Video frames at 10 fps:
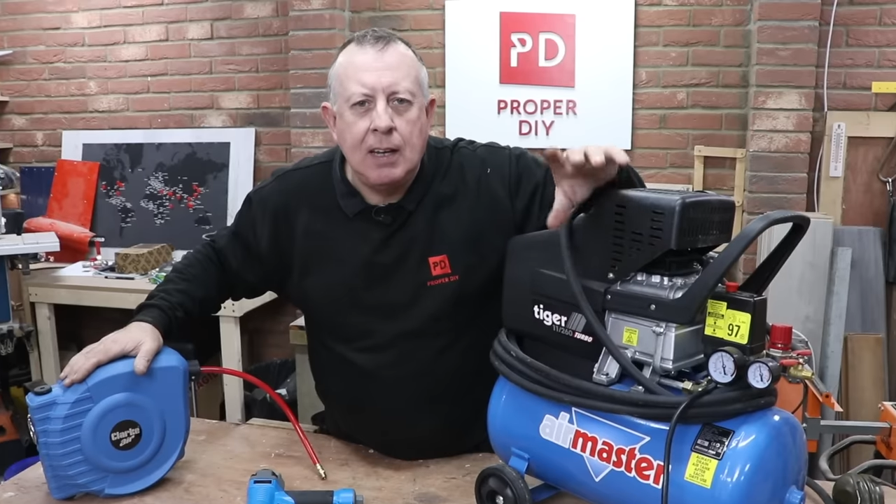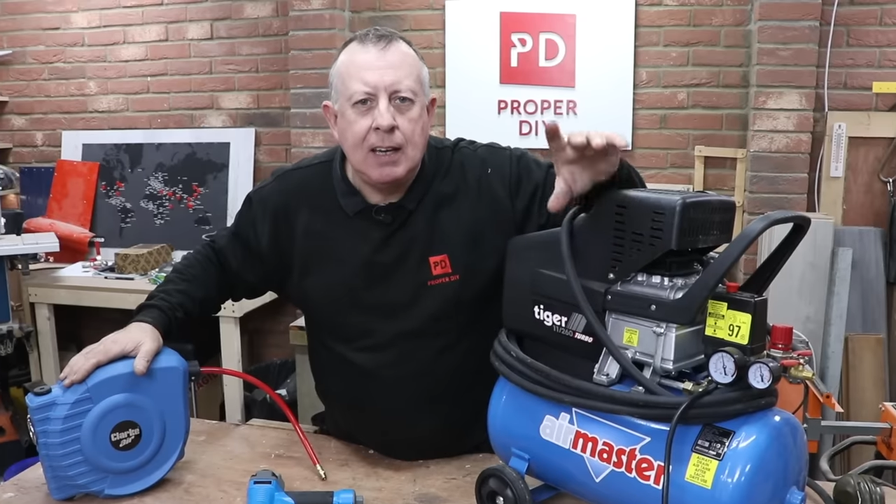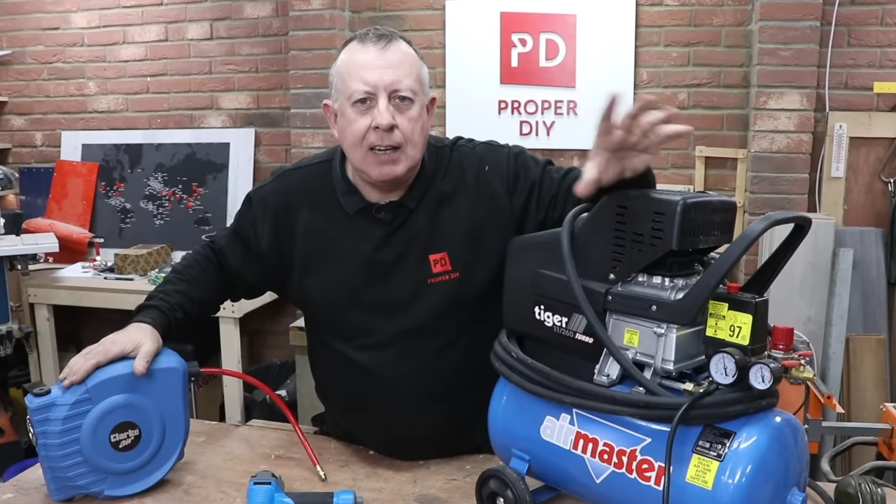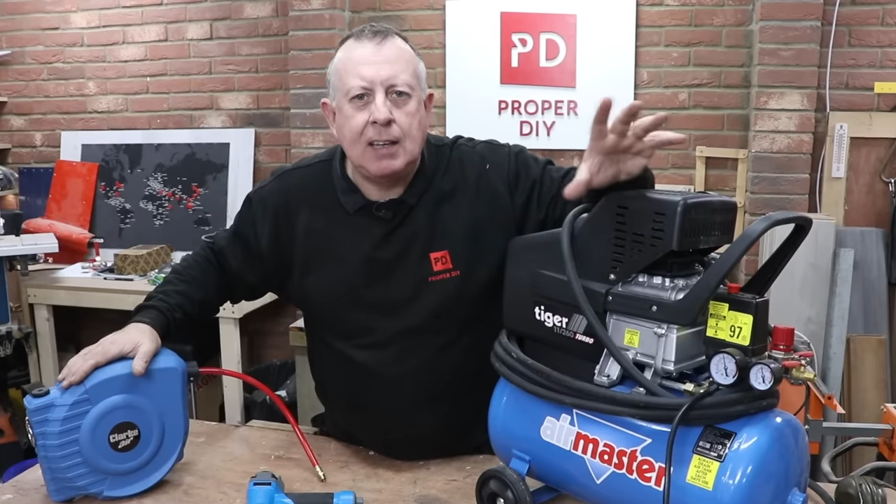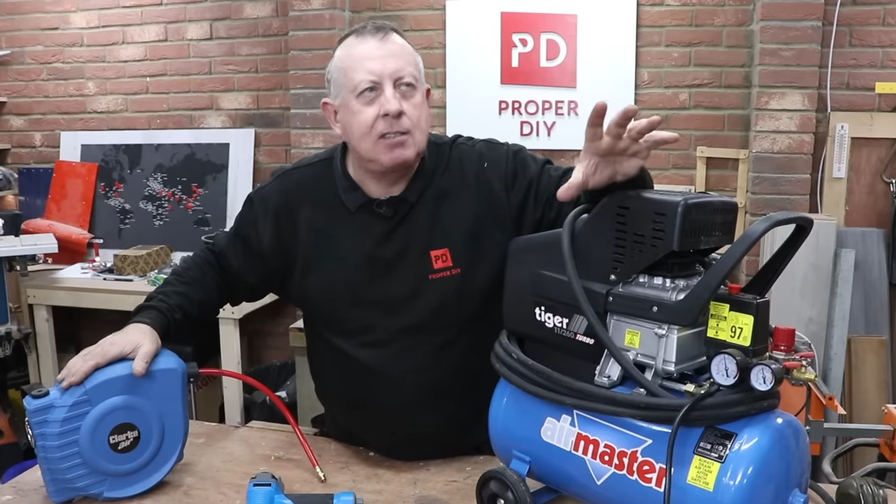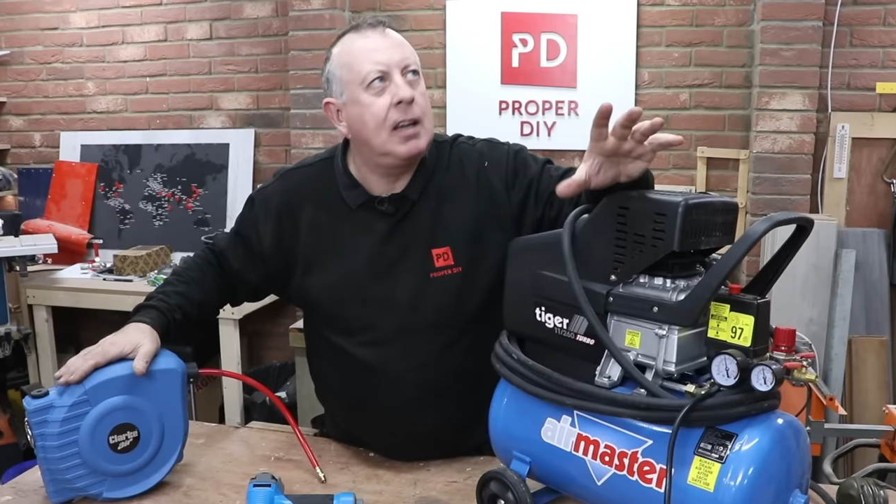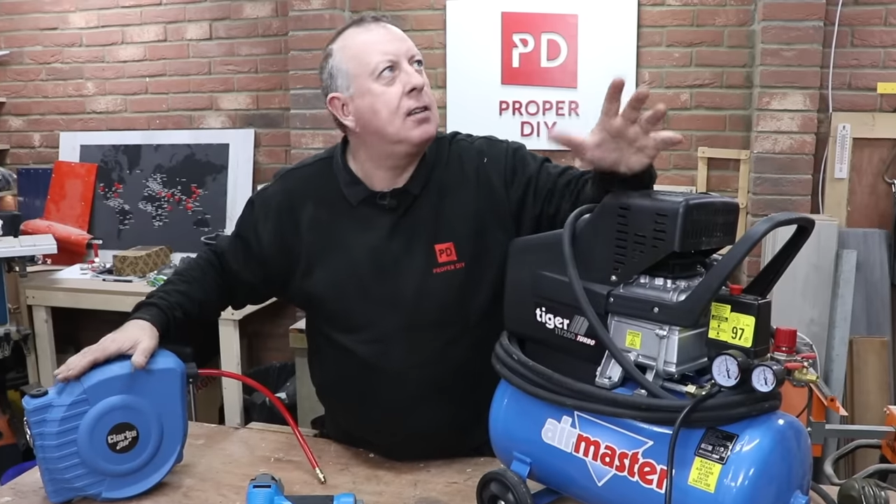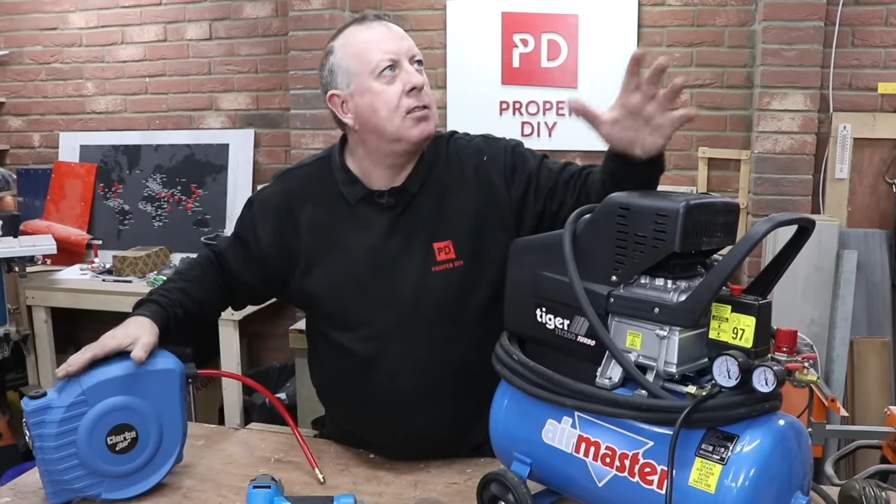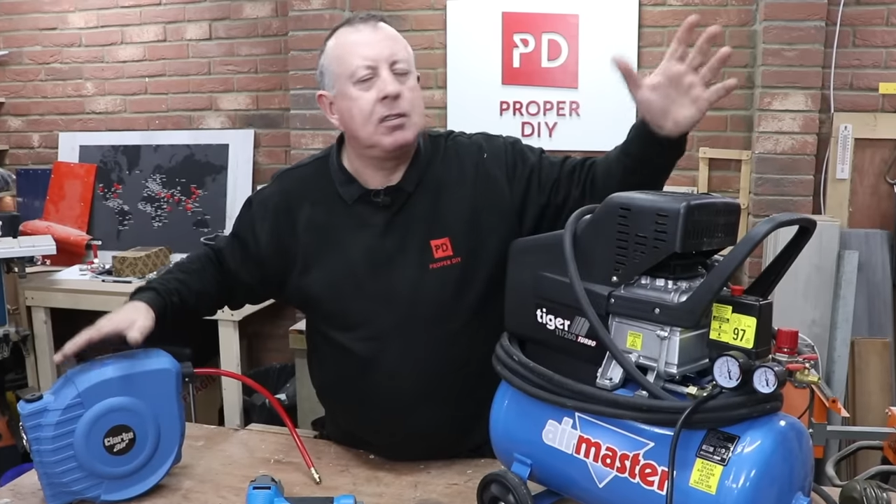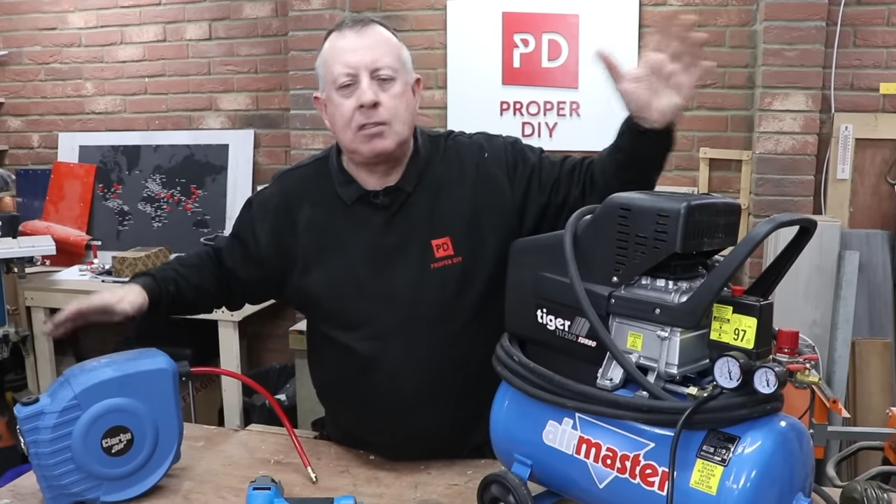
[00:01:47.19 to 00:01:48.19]
an
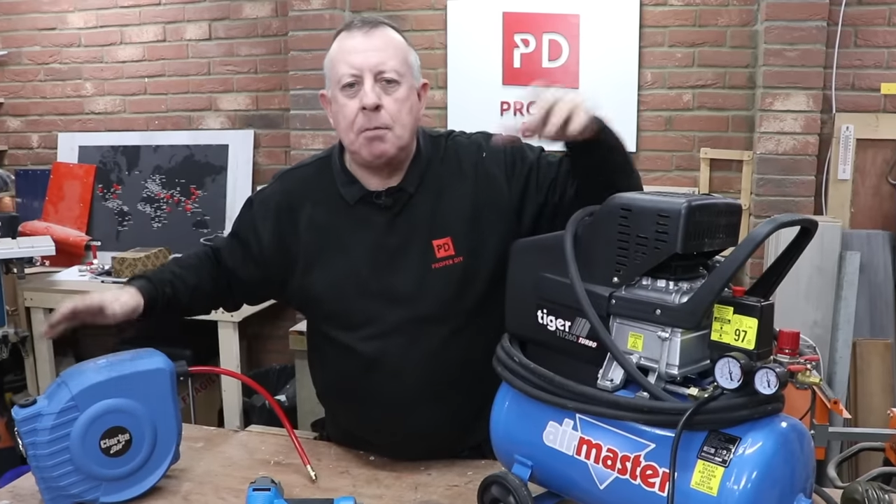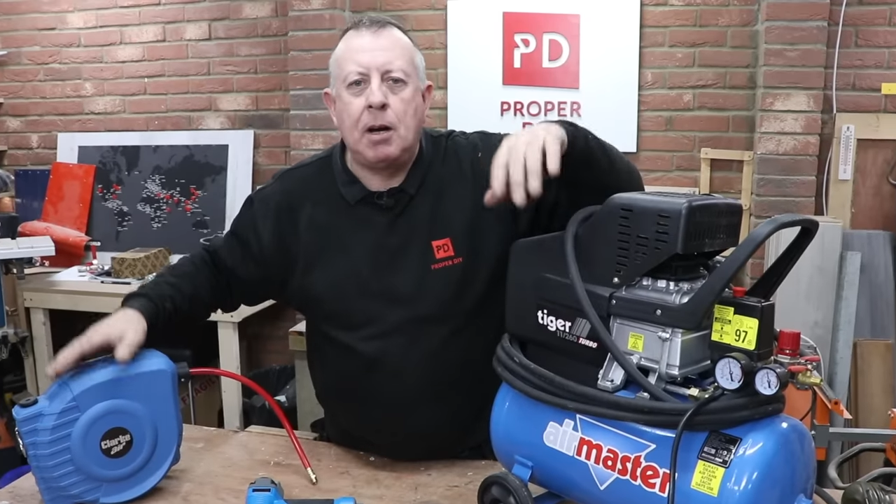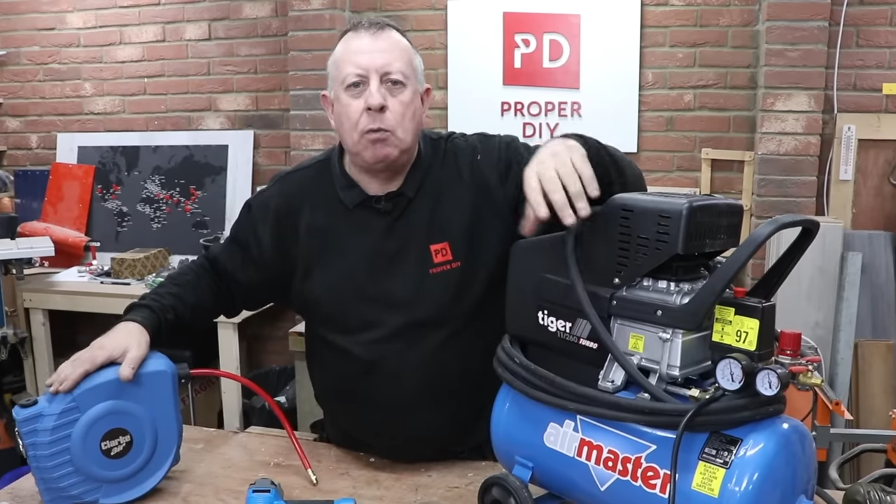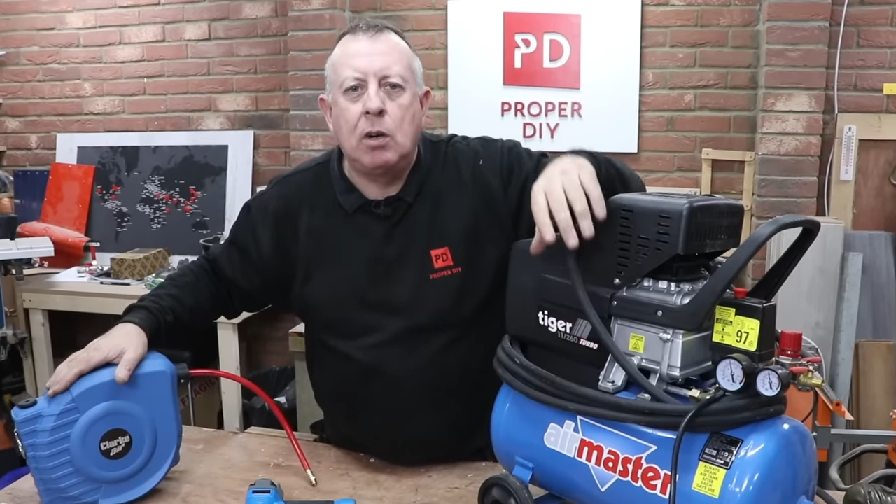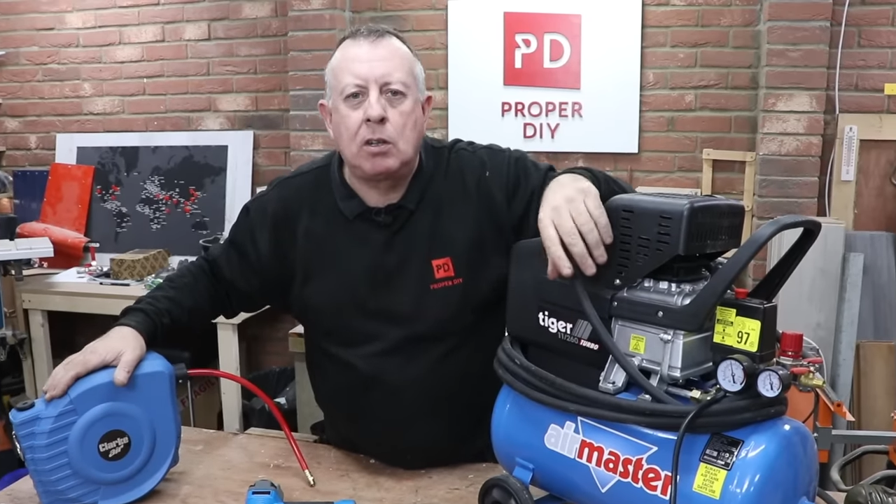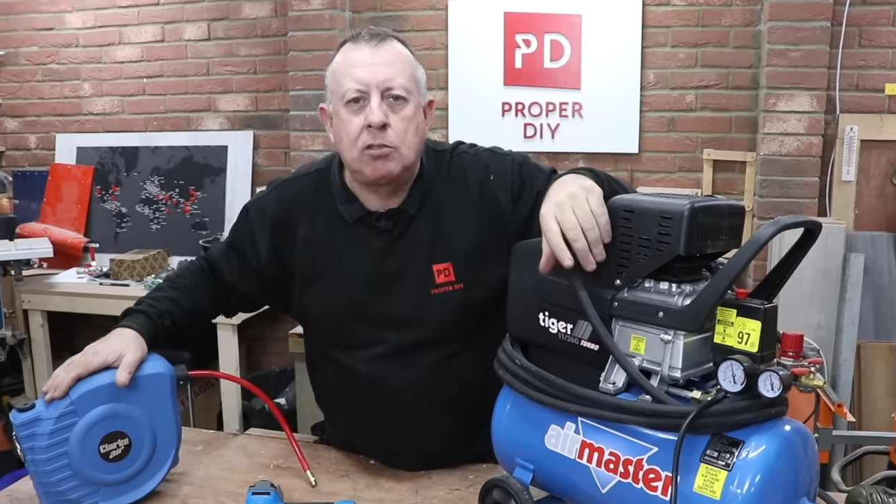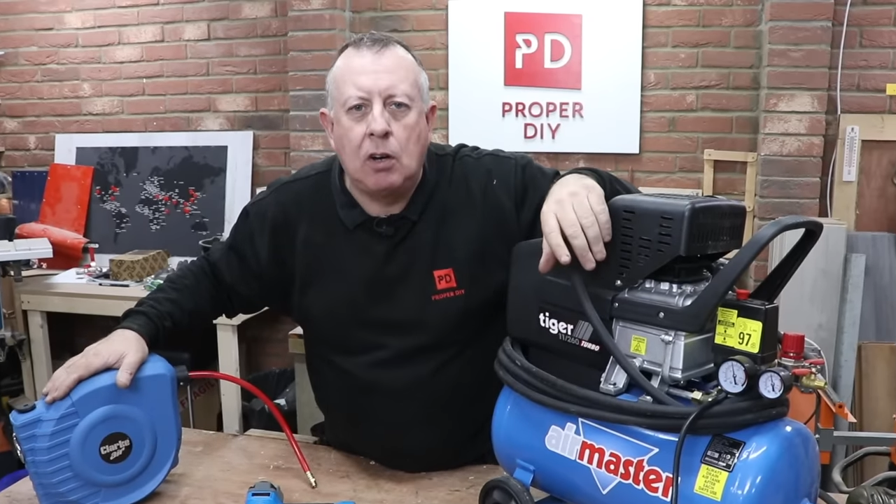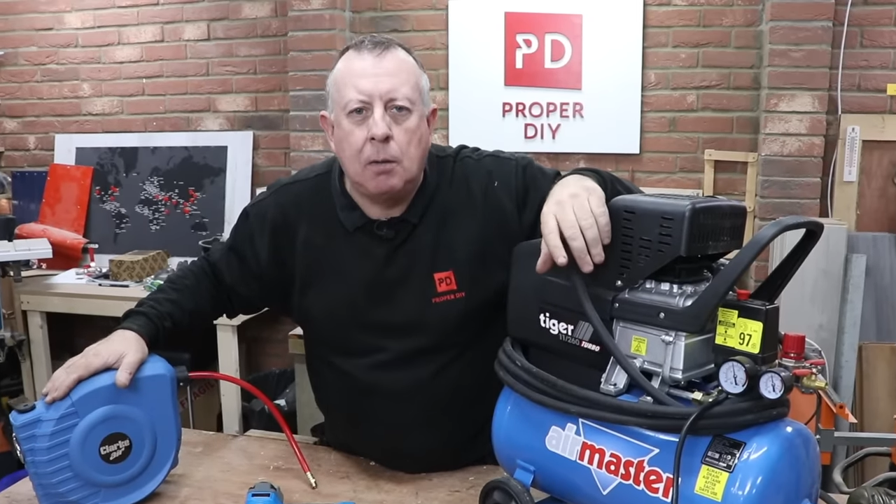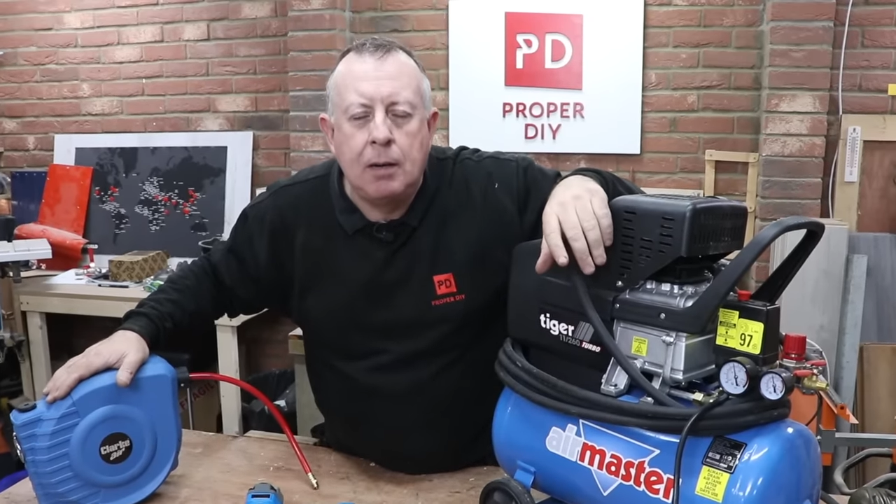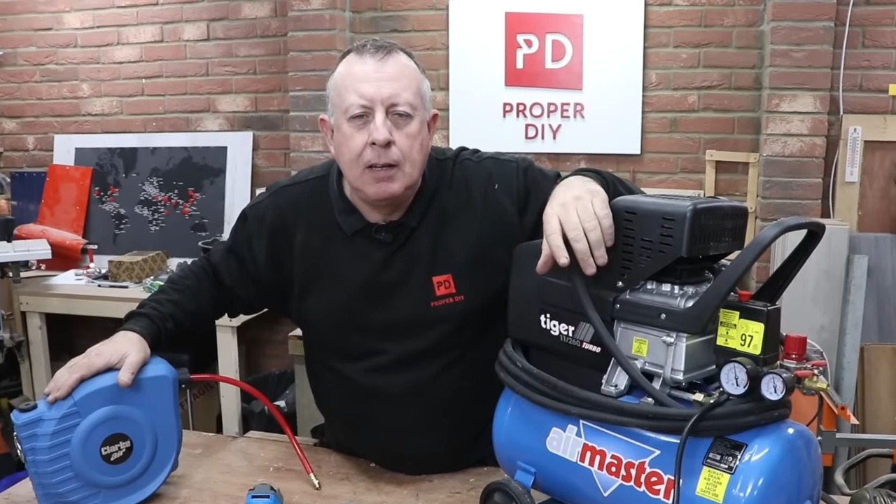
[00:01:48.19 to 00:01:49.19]
extension to my
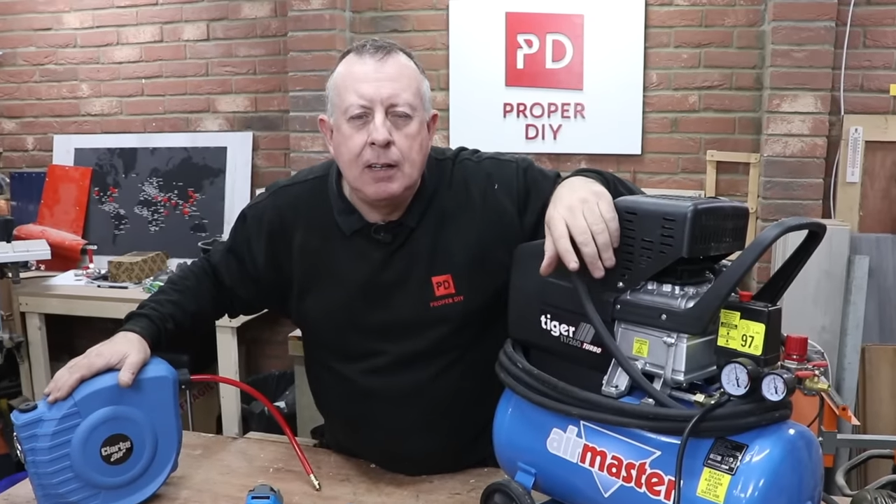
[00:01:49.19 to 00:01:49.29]
workshop